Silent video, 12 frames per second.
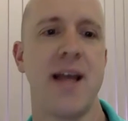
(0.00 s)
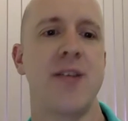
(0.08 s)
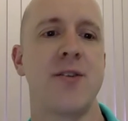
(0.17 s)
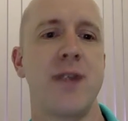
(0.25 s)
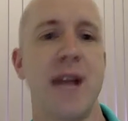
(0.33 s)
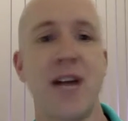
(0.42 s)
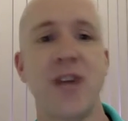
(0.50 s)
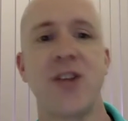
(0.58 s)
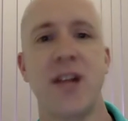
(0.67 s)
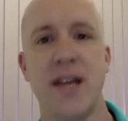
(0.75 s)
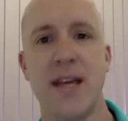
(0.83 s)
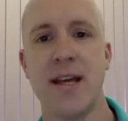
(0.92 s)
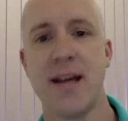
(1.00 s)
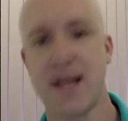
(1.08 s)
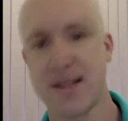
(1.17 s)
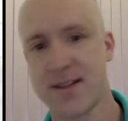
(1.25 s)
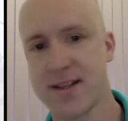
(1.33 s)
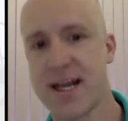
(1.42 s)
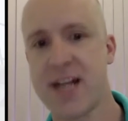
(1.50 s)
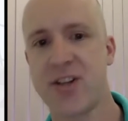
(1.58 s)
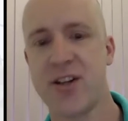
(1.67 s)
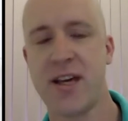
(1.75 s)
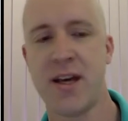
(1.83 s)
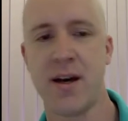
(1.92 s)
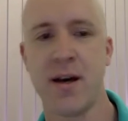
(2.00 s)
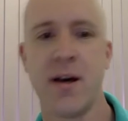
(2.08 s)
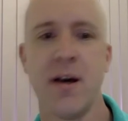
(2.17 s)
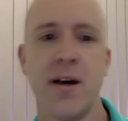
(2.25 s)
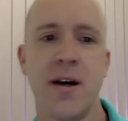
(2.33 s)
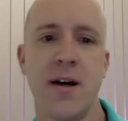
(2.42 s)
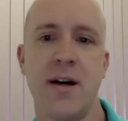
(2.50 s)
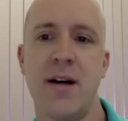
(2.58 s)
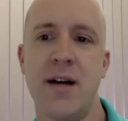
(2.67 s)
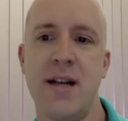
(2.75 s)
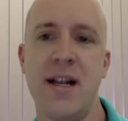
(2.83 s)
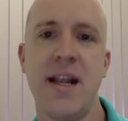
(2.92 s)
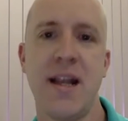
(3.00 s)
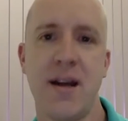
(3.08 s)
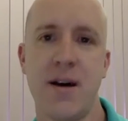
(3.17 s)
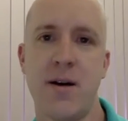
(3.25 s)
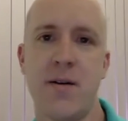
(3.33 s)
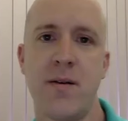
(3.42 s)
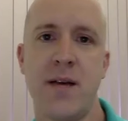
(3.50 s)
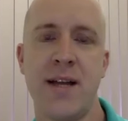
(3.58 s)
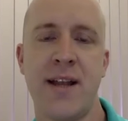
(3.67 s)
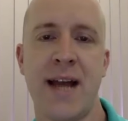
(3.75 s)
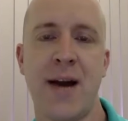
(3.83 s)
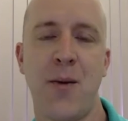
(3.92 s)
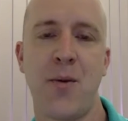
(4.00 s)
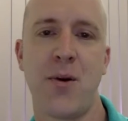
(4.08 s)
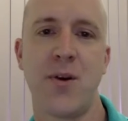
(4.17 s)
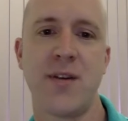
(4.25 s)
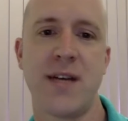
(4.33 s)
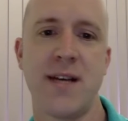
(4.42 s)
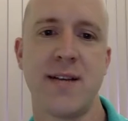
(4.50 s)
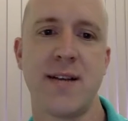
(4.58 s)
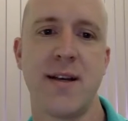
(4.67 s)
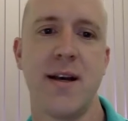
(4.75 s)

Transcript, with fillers: It's not actually, as sketched here, uh, a linear in and out process.